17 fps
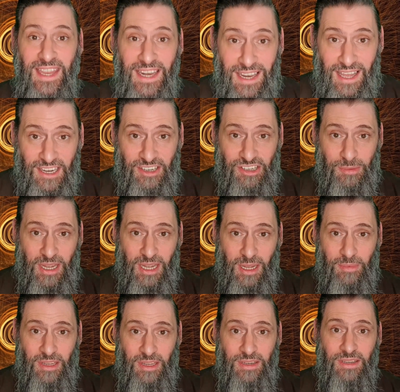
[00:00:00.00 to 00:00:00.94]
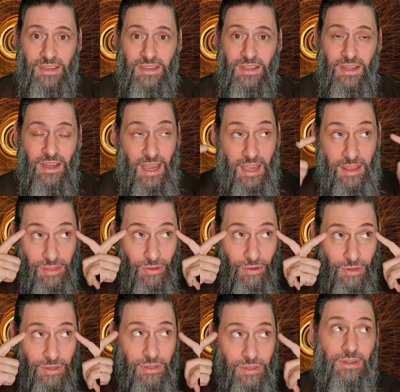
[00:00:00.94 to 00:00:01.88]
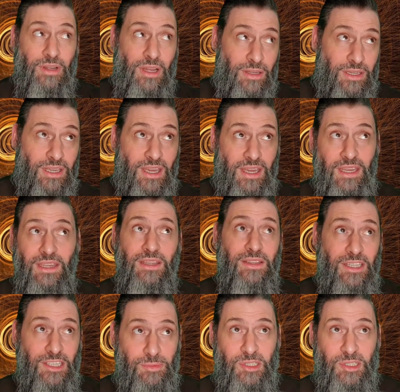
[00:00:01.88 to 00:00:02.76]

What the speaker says: Elijah Muhammad," I thought, okay,